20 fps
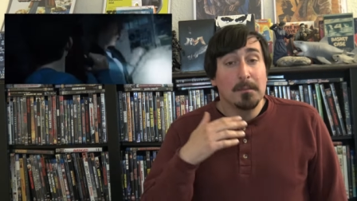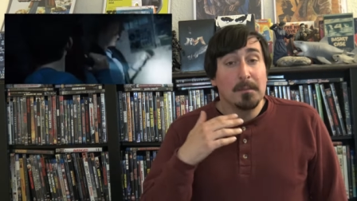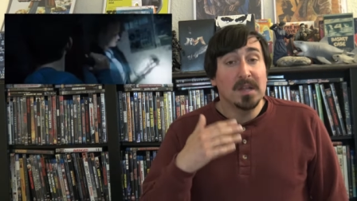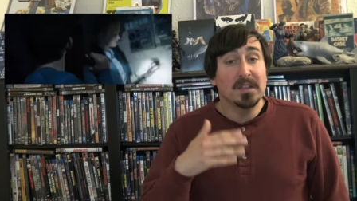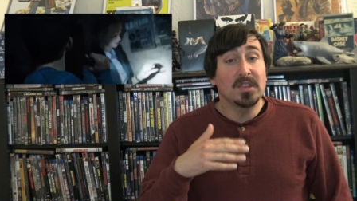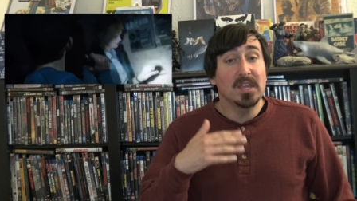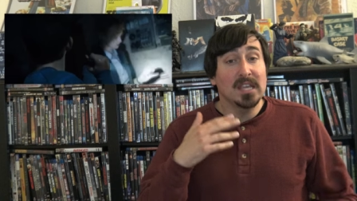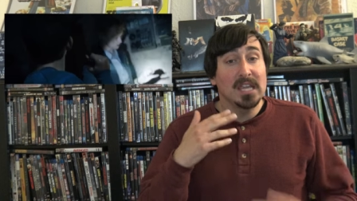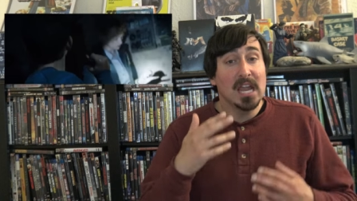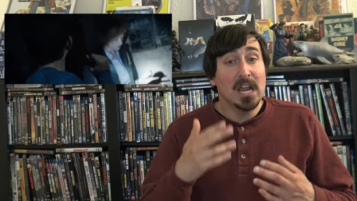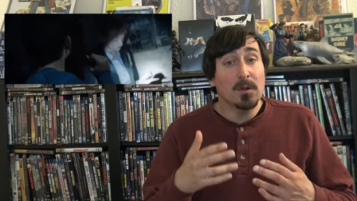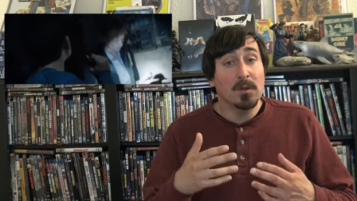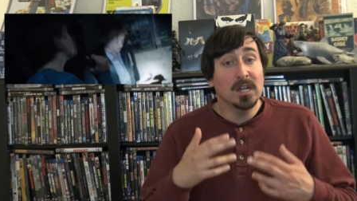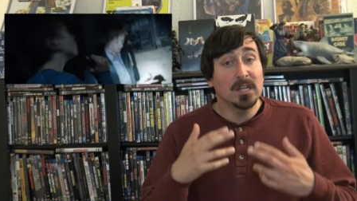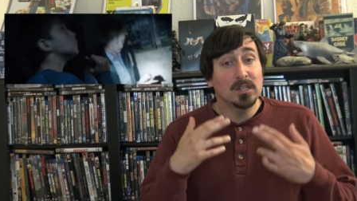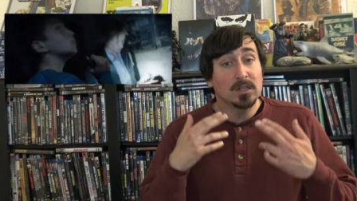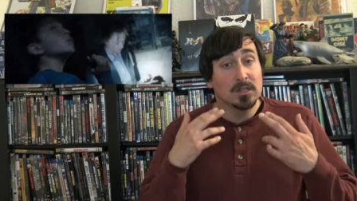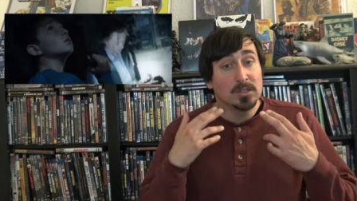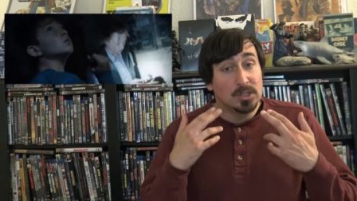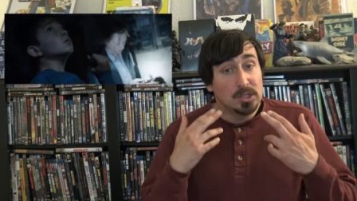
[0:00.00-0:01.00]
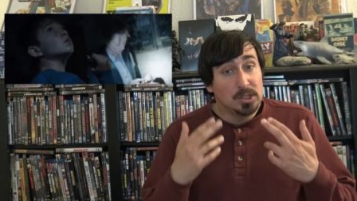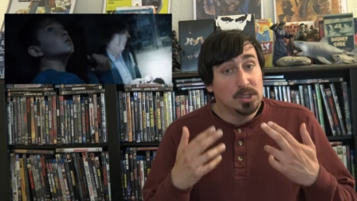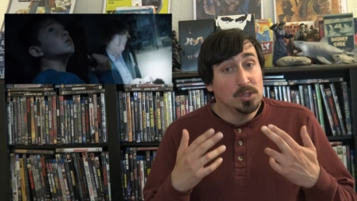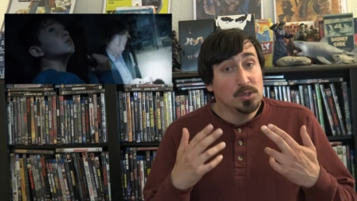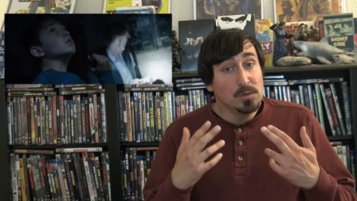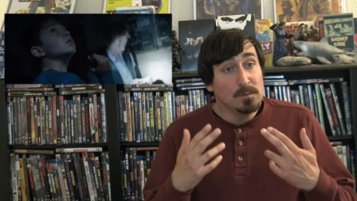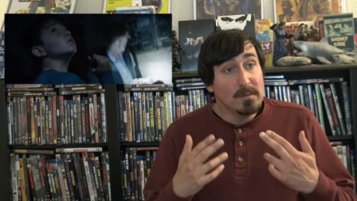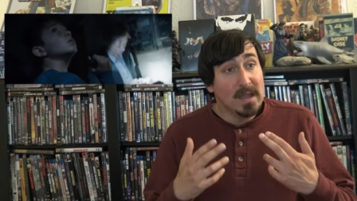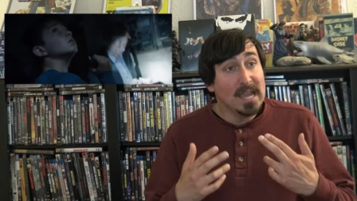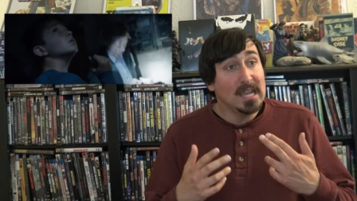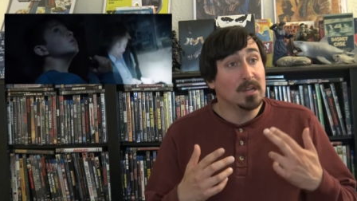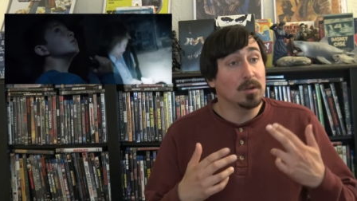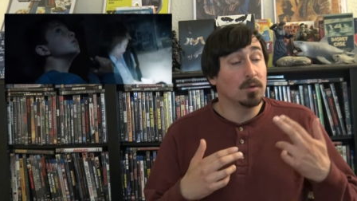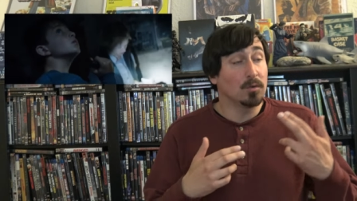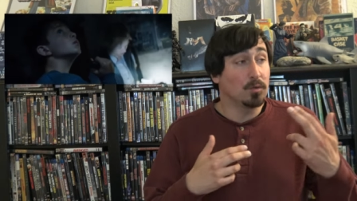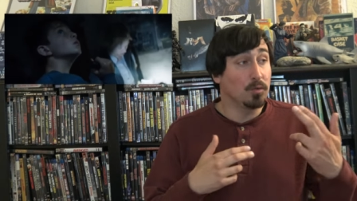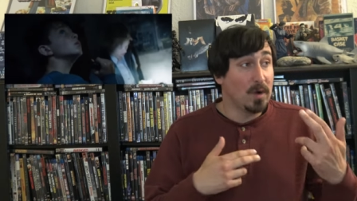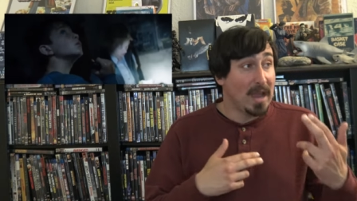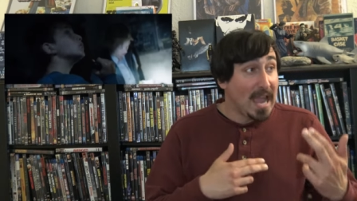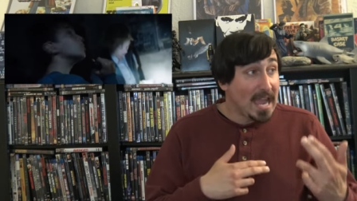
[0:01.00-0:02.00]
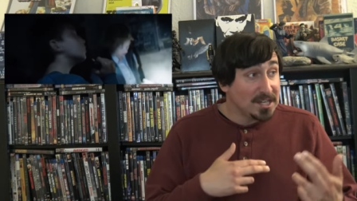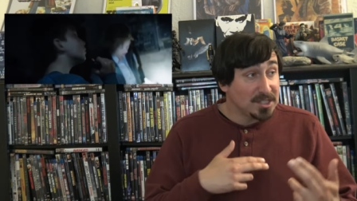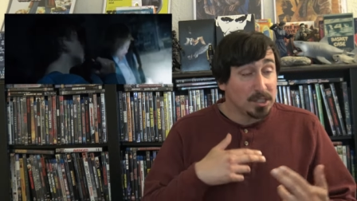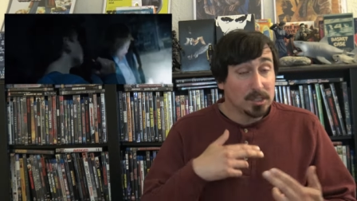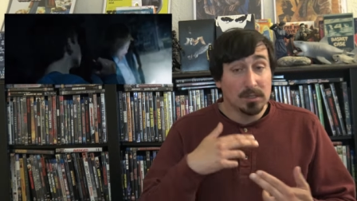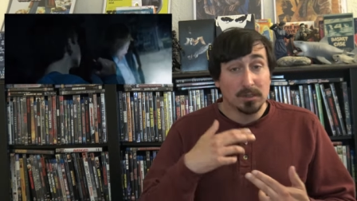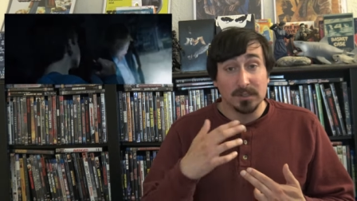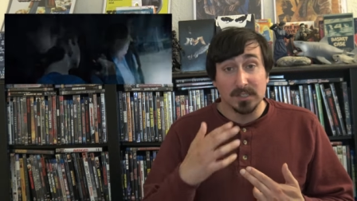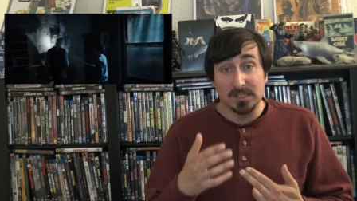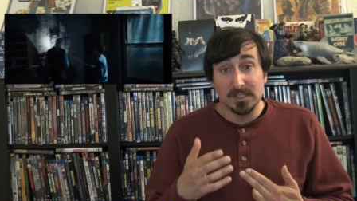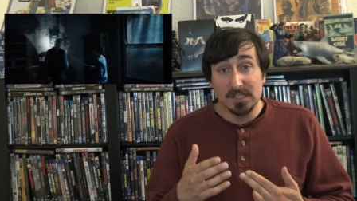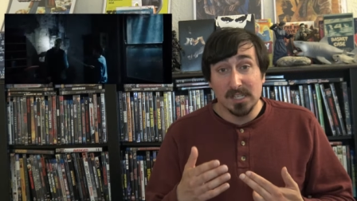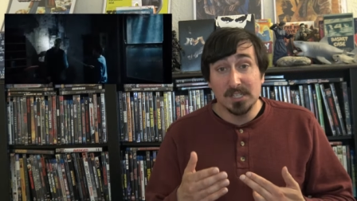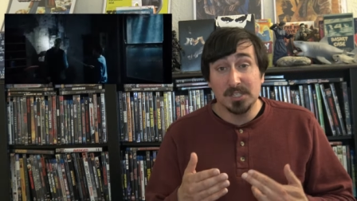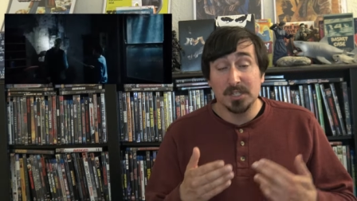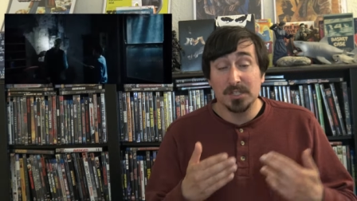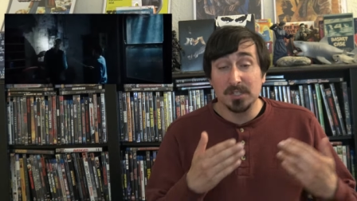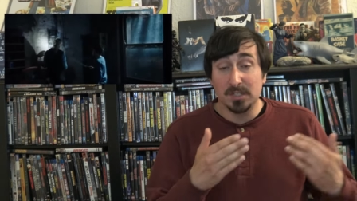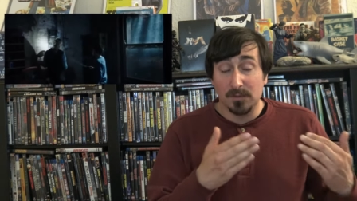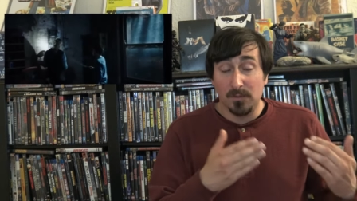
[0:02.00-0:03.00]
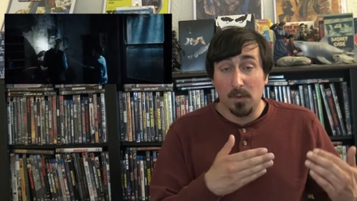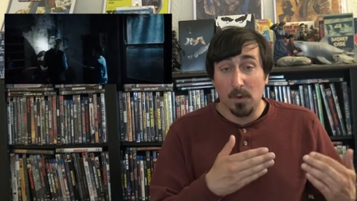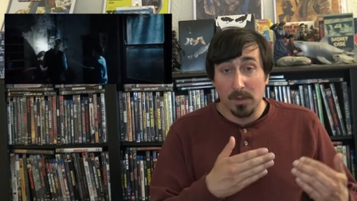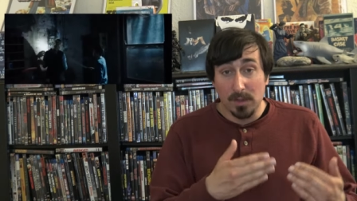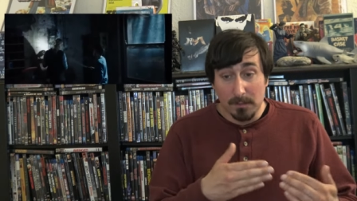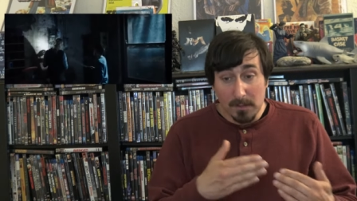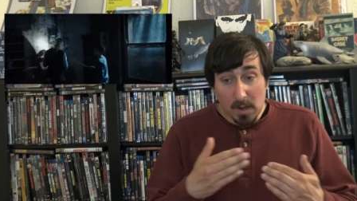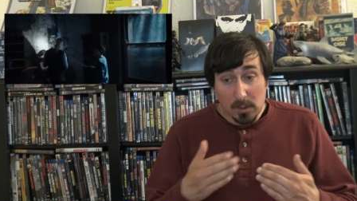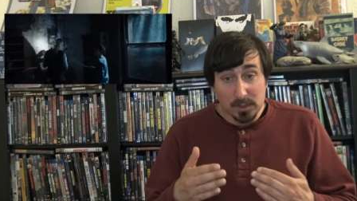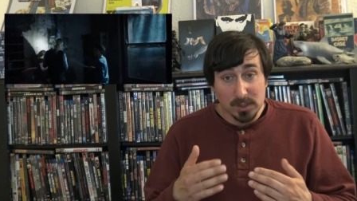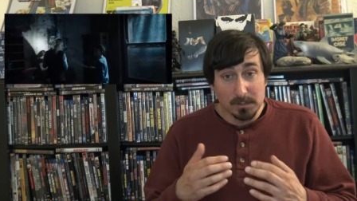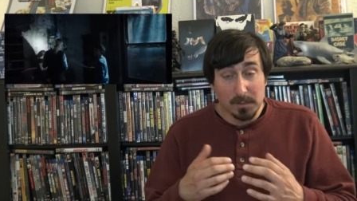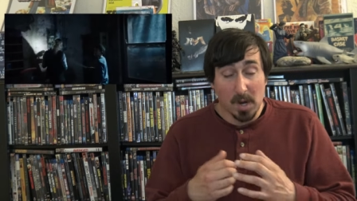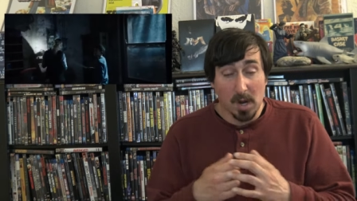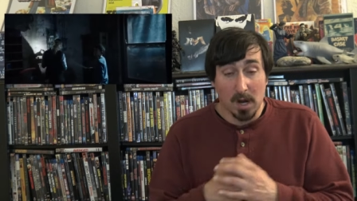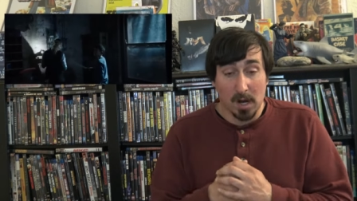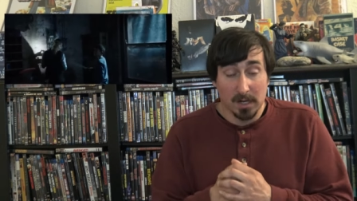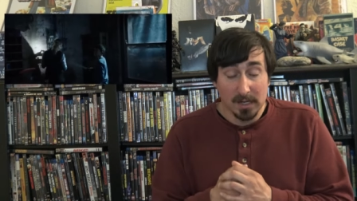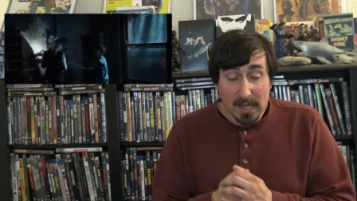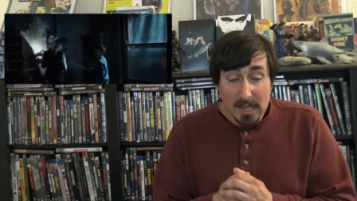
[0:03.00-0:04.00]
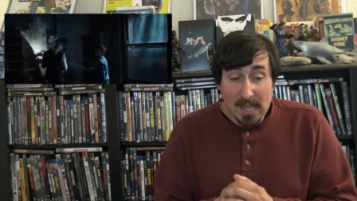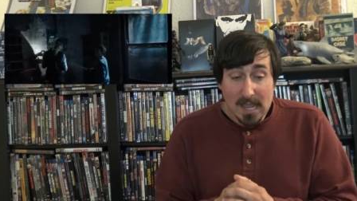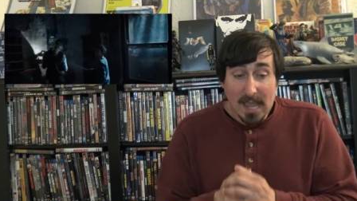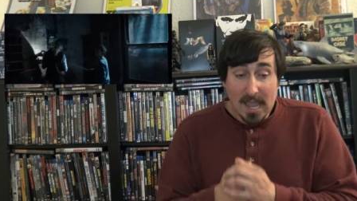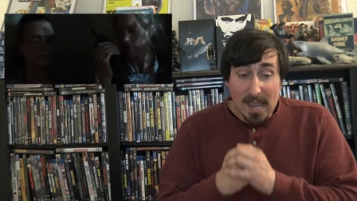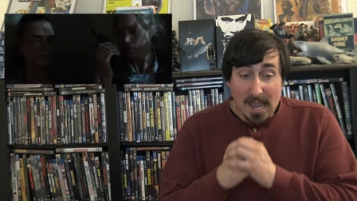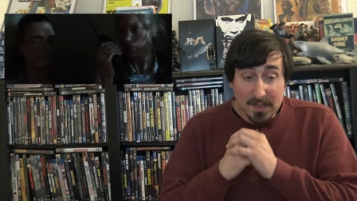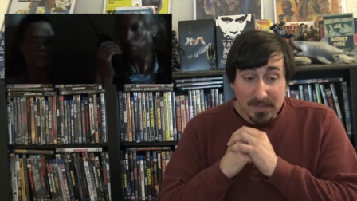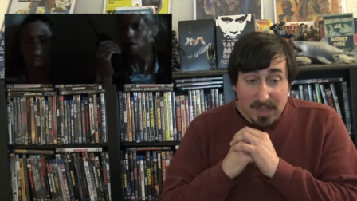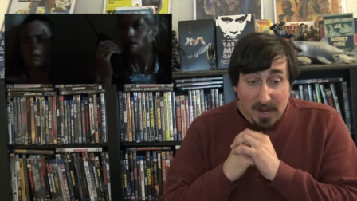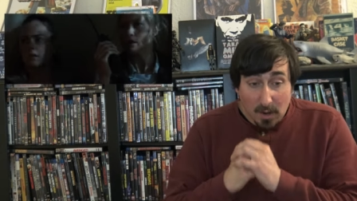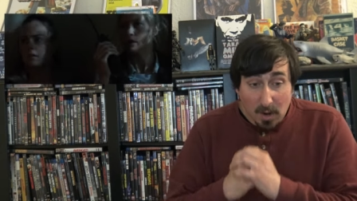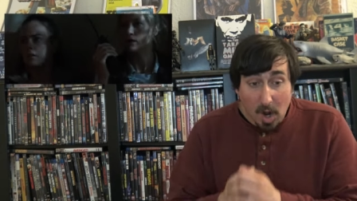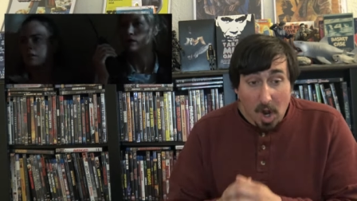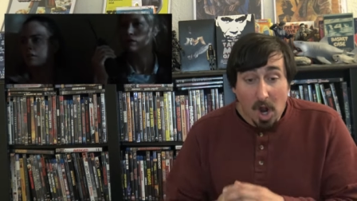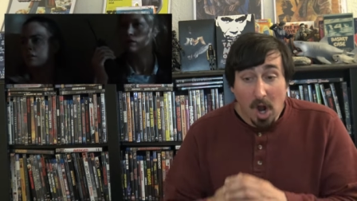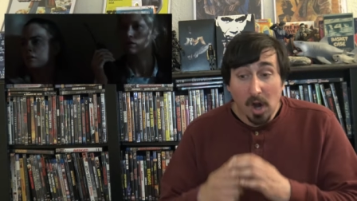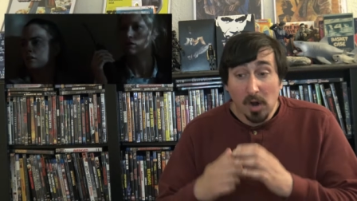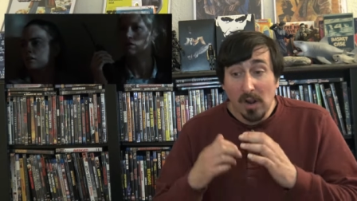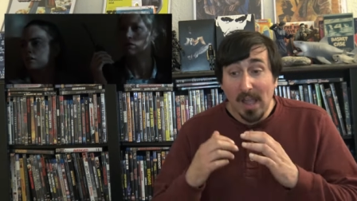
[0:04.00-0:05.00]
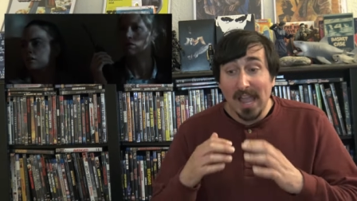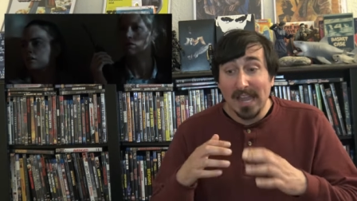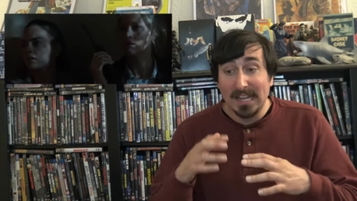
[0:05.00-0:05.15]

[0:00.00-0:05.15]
but the characters do make rational decisions for the most part, and there are